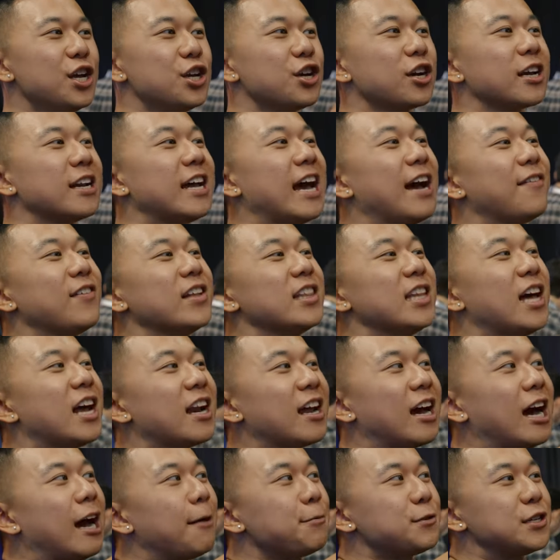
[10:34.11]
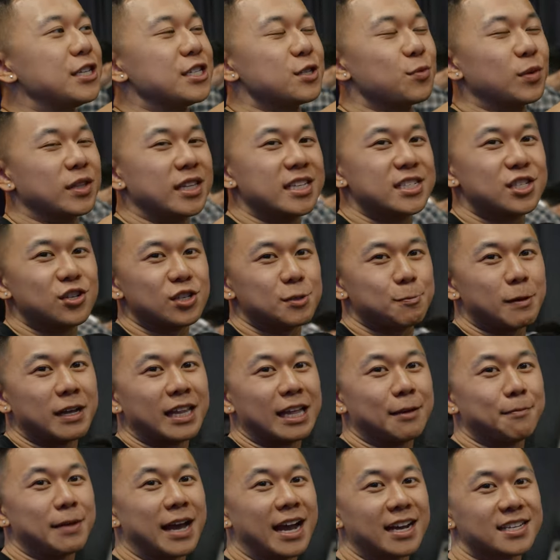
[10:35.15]
you're gonna have a lot of options with this new
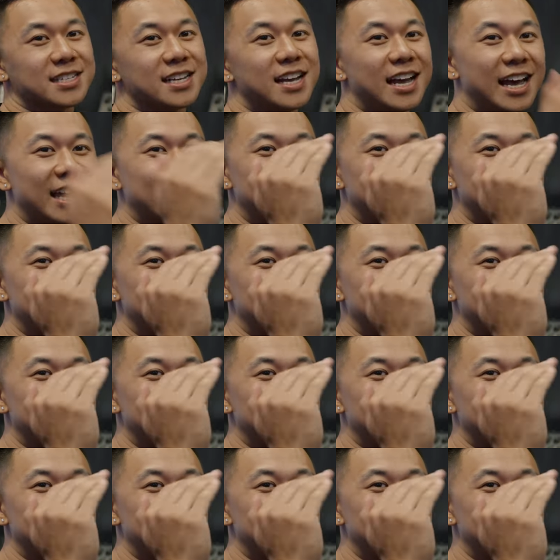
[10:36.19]
Spotlight Max,